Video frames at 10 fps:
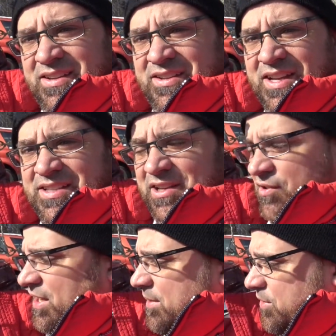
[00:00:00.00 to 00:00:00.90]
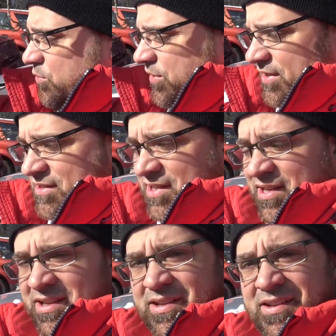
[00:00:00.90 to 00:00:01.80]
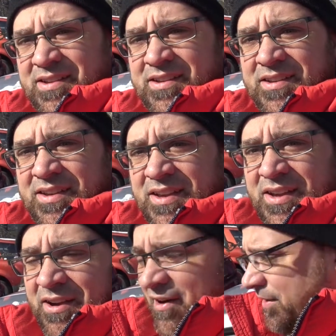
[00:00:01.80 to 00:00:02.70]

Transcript: You gotta take your time to do things. All